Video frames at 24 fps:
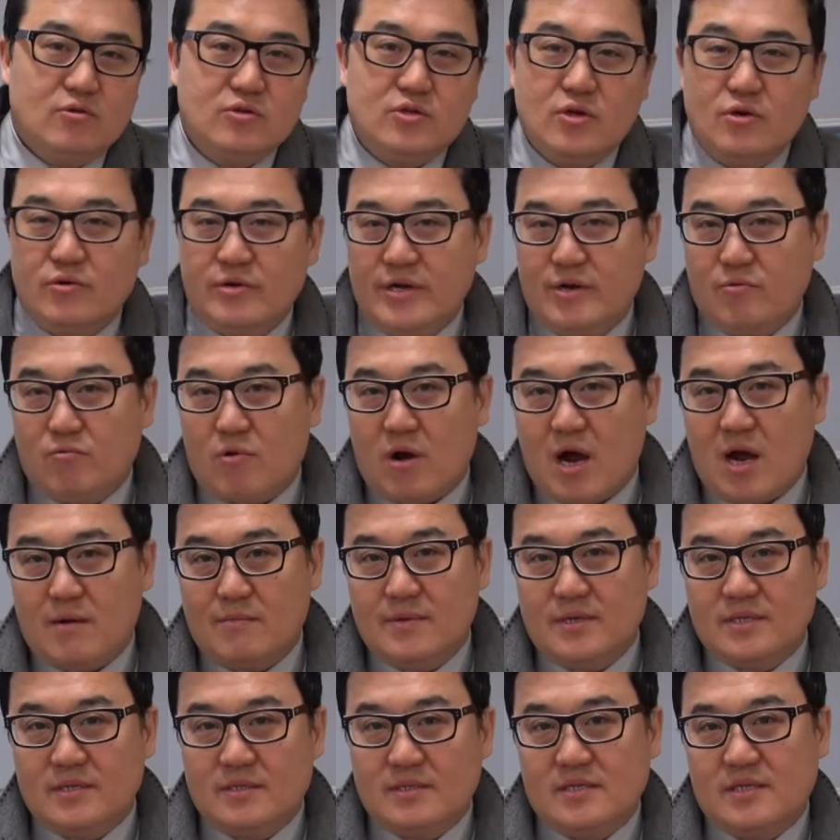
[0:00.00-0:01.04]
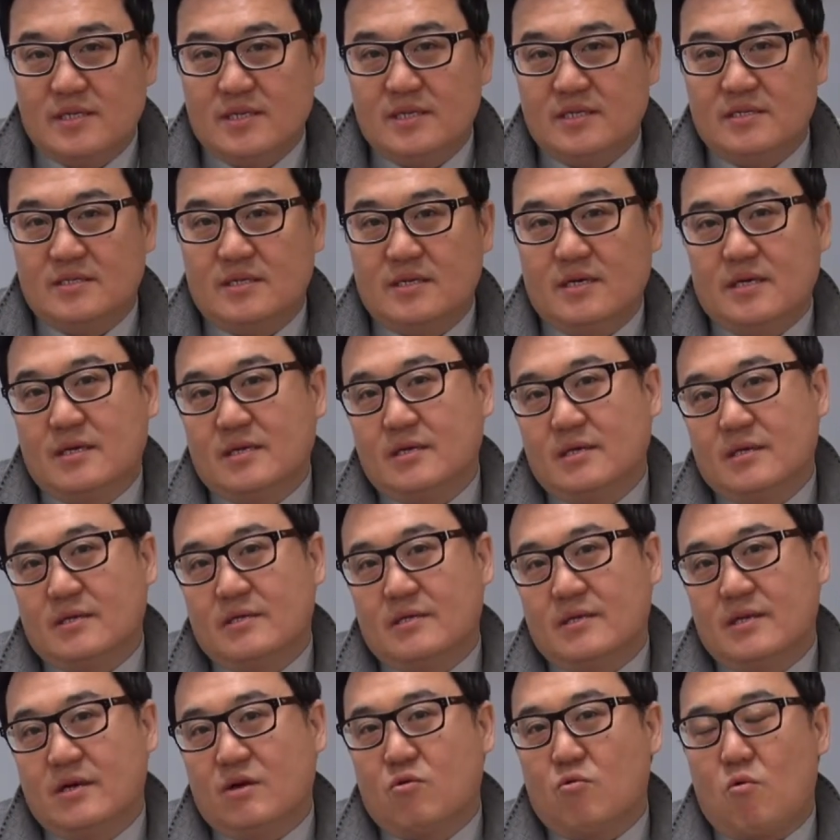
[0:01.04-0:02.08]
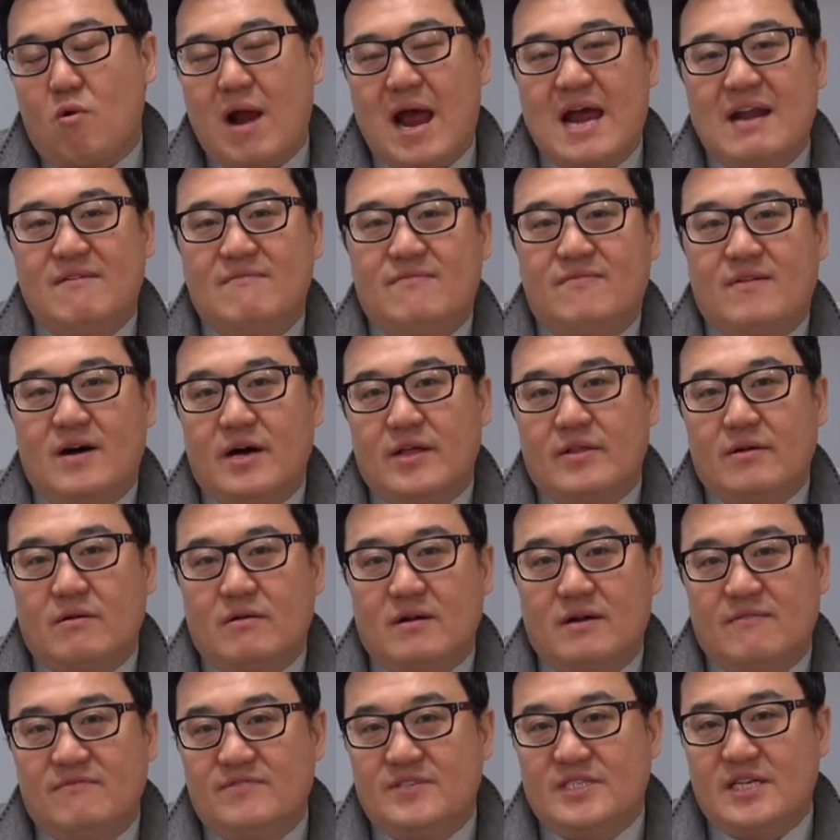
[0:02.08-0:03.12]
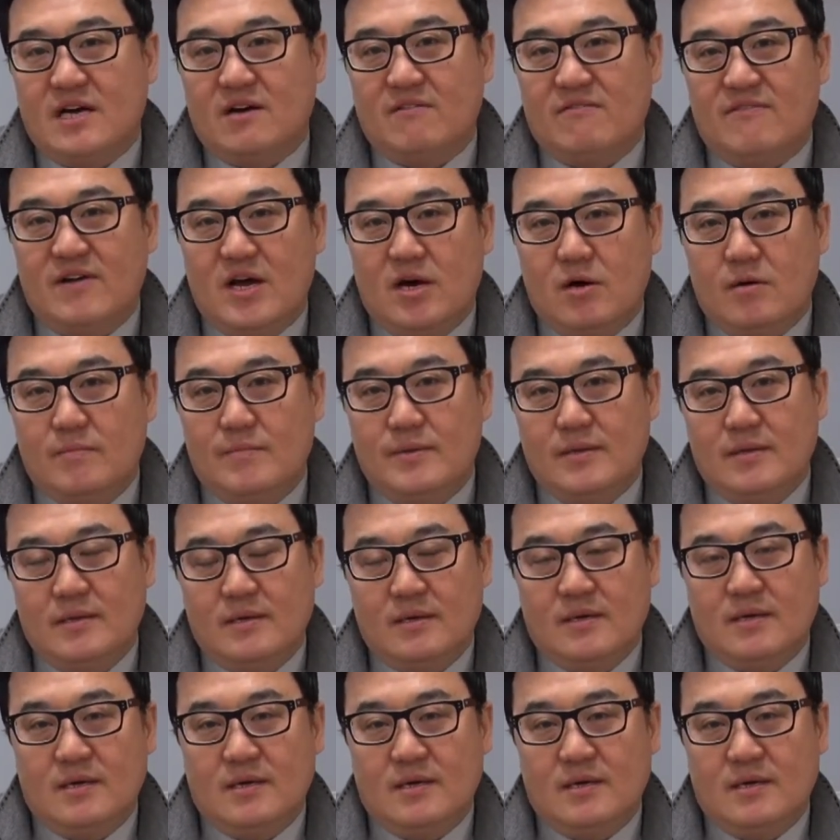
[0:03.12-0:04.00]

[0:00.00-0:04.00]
Tony Robbins is the grandfather of self-help,